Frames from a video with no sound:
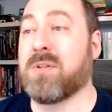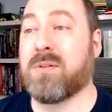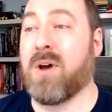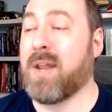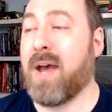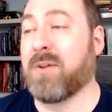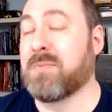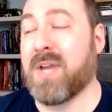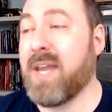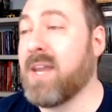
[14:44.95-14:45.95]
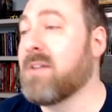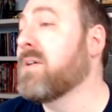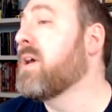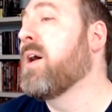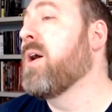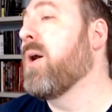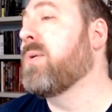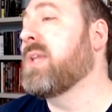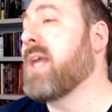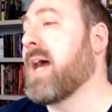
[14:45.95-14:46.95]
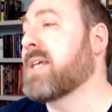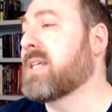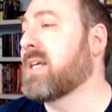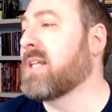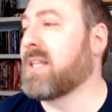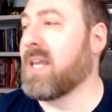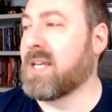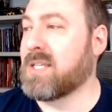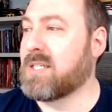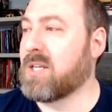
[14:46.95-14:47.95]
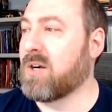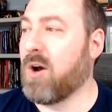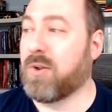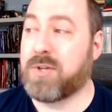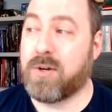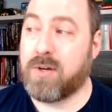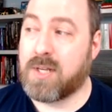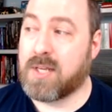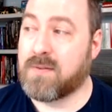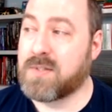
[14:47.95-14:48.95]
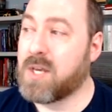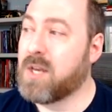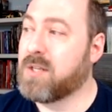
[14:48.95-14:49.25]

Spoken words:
on how to behave, only asking that they consider alternatives